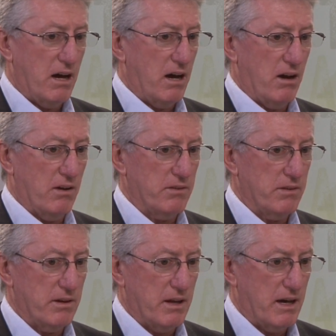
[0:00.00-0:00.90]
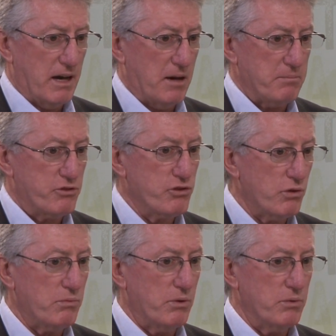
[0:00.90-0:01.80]
On
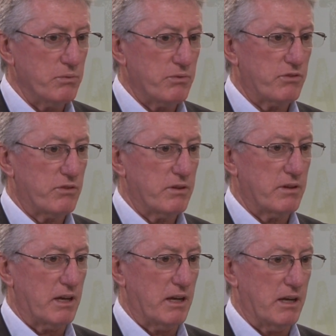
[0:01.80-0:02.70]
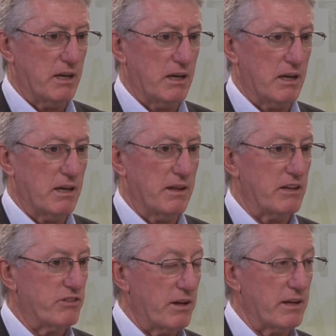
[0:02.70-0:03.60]
short wools,
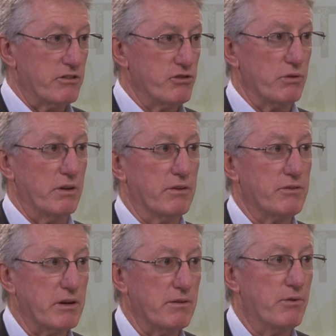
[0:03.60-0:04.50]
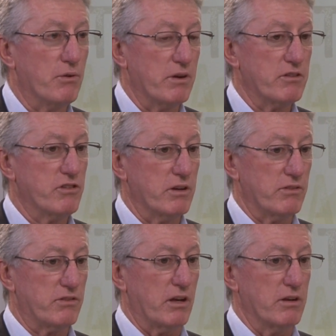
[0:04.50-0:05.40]
that's anything shorter than 3 to 4
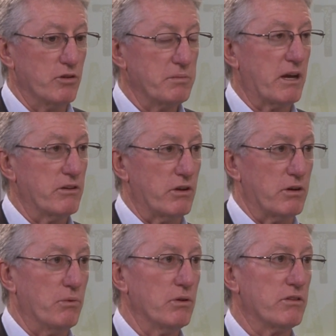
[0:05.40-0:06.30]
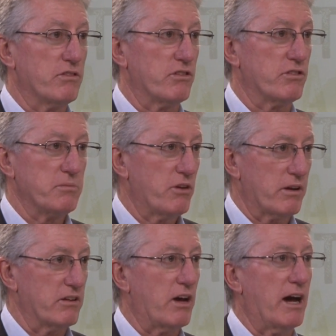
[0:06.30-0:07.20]
inches, it normally goes on a woolen system, so
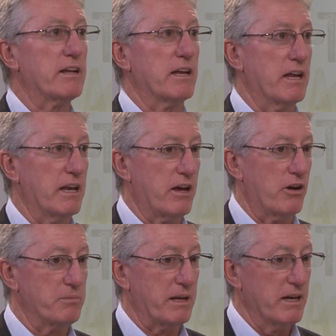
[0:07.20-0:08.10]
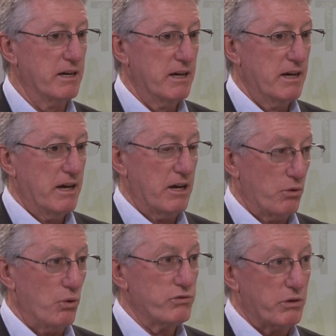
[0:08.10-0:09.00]
it gets hardly any combing at
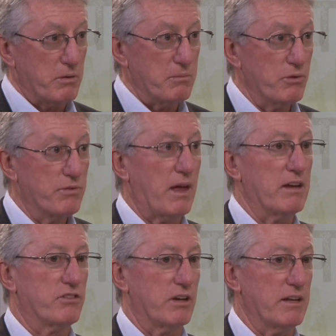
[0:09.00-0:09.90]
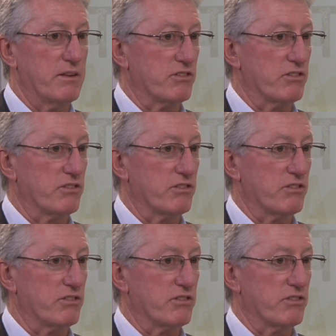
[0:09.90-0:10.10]
all to remove that seed.